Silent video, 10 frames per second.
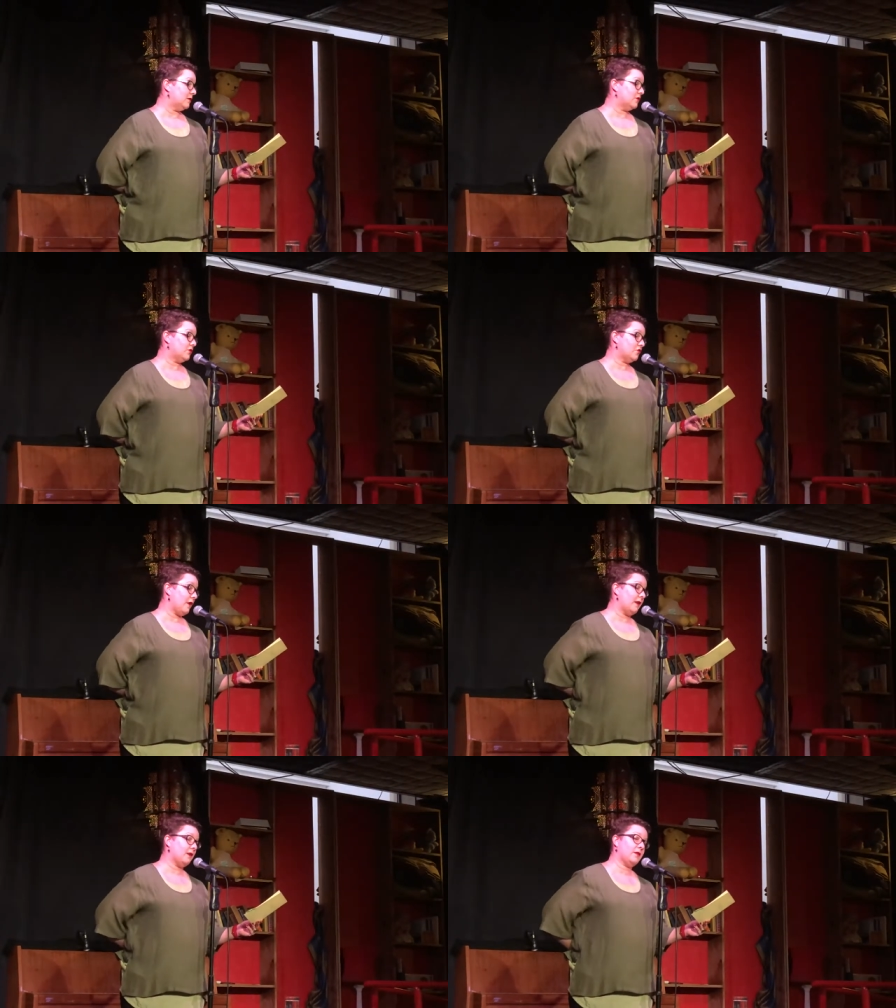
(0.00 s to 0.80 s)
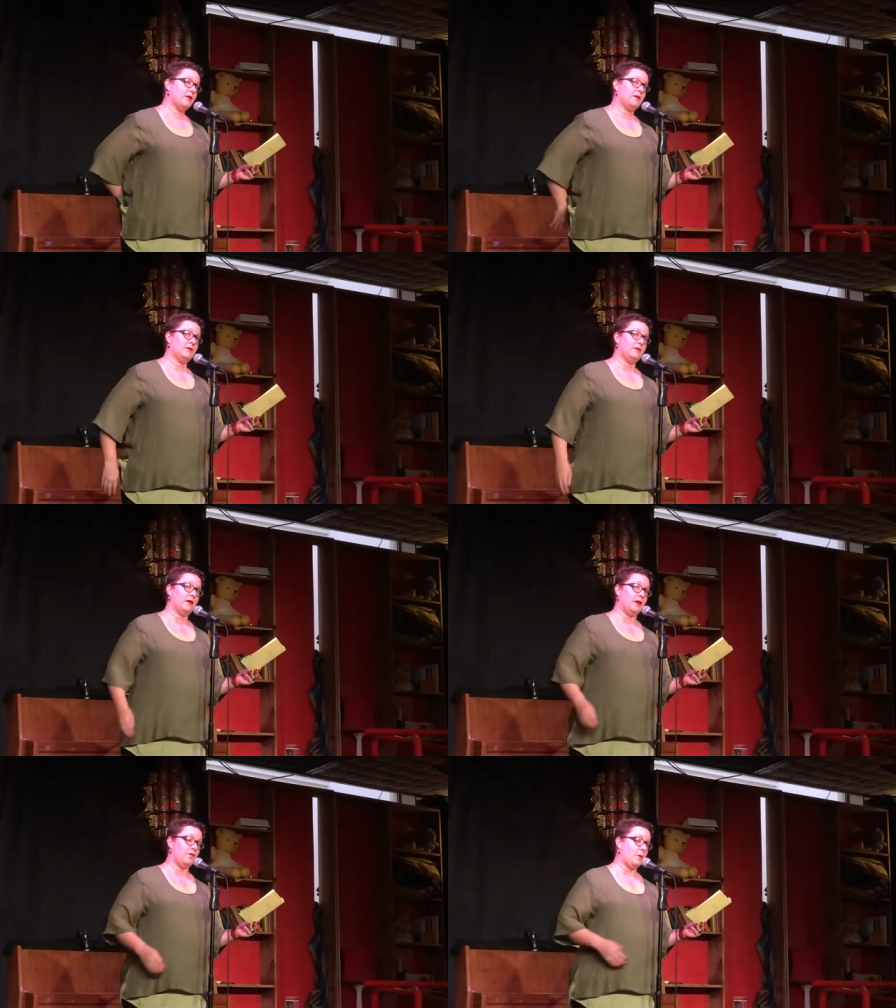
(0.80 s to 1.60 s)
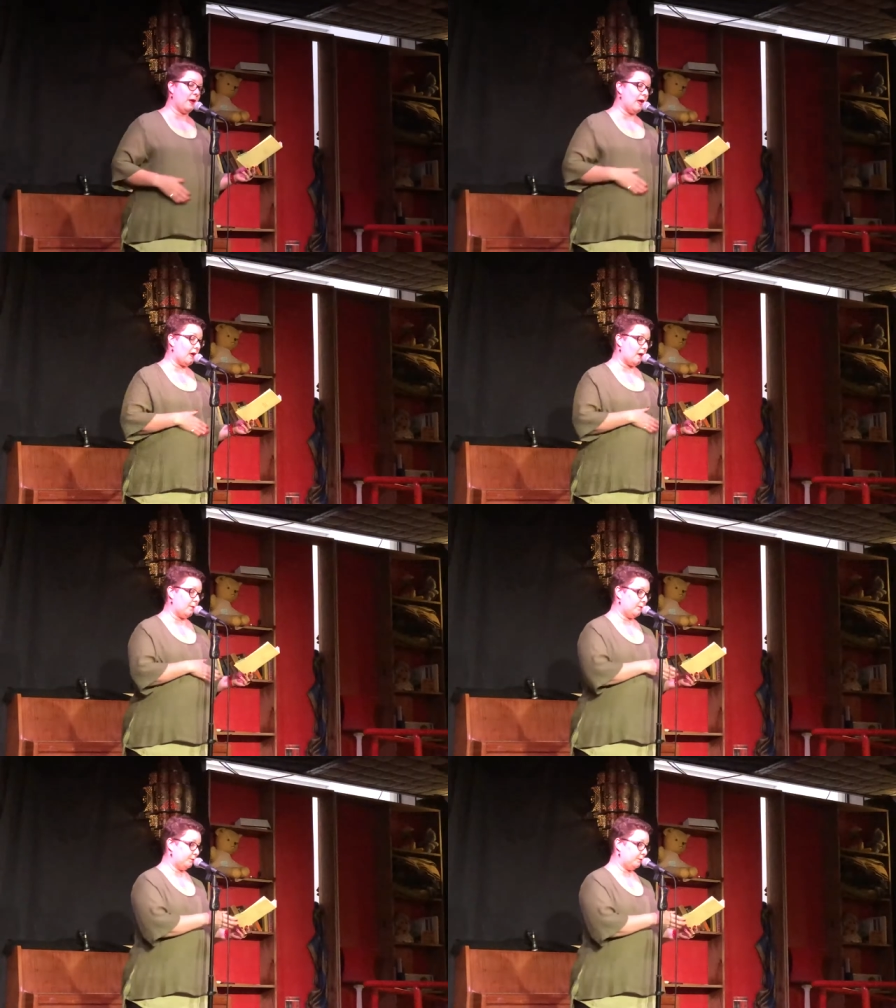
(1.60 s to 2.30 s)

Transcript: Strength in repair.